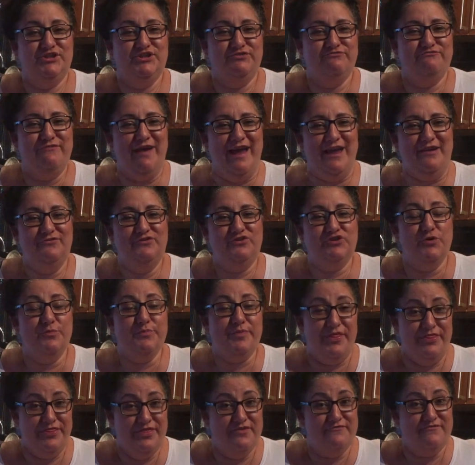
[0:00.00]
just to round
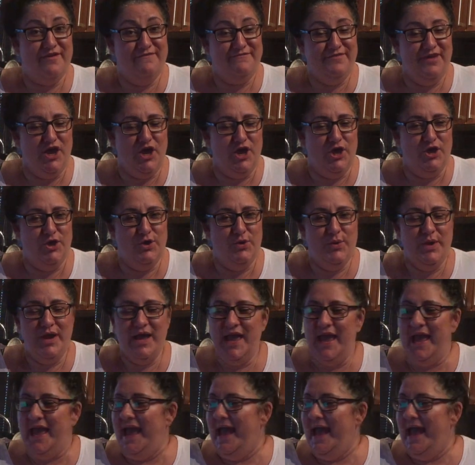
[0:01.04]
up the review,